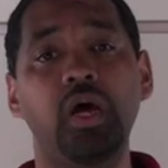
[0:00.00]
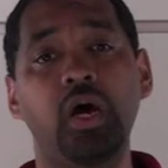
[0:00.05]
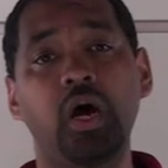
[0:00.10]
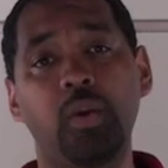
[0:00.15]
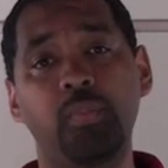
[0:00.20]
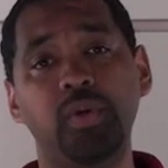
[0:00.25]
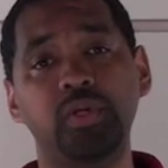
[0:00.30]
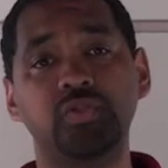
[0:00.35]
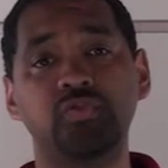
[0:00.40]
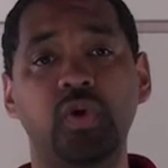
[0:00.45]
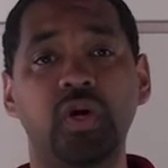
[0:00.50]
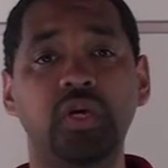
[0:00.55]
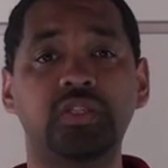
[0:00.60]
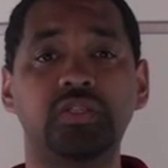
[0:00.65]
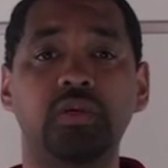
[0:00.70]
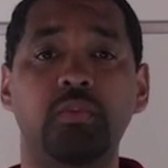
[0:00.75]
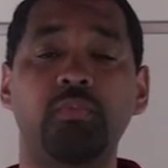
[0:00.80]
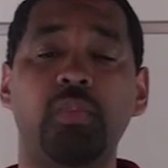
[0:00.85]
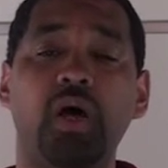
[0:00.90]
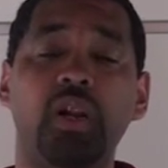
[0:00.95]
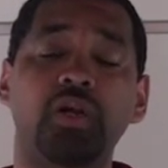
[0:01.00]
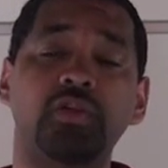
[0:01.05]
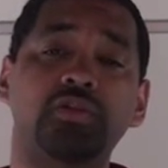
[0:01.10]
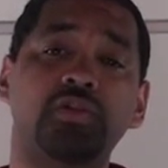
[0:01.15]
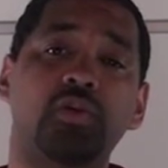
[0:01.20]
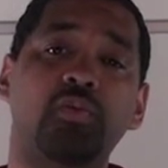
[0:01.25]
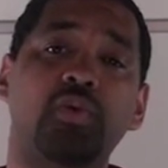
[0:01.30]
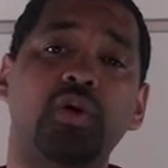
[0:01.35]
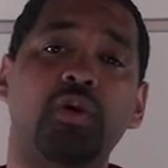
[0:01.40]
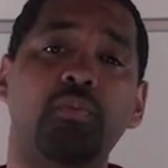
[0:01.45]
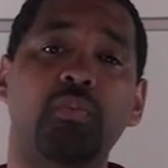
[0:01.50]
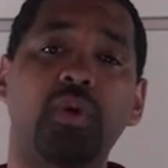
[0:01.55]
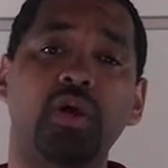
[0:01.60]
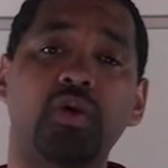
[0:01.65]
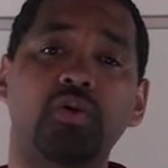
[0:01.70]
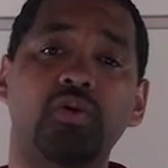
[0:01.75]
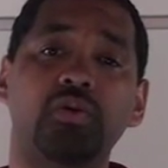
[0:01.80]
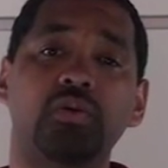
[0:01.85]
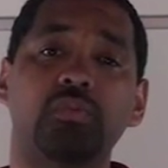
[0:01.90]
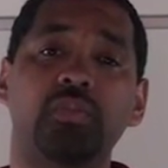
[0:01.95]
Help us raise some money so that we can
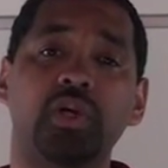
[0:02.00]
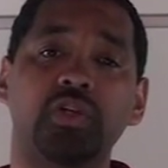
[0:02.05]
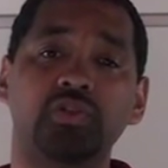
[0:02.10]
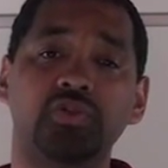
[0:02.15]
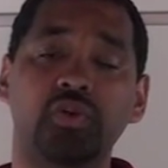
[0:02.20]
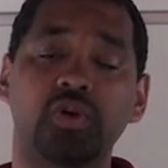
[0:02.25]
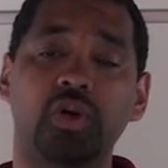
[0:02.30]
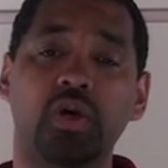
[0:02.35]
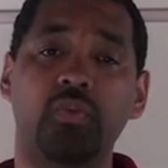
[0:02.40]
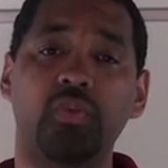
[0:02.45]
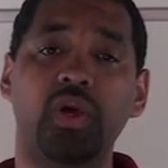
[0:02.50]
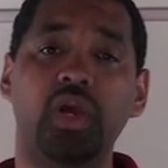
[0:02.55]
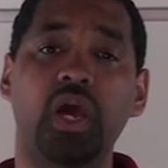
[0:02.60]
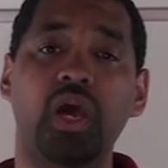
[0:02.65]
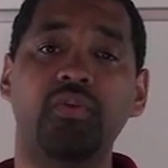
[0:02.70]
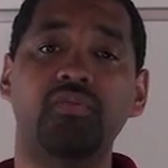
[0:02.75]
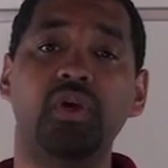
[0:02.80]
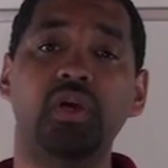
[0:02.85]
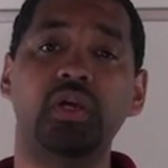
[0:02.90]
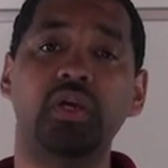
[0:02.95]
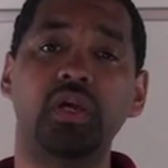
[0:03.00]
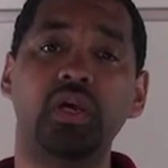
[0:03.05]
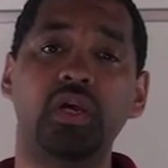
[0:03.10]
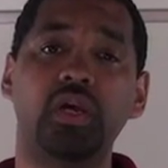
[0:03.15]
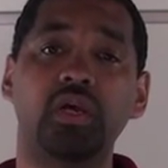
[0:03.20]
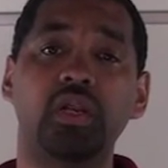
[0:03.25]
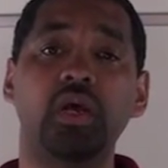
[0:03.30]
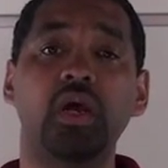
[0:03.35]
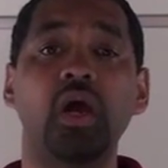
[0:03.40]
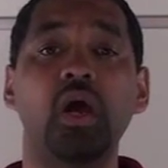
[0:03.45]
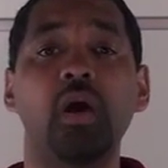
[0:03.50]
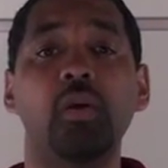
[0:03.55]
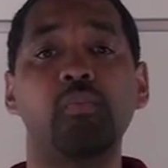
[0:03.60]
make sure that we have your kid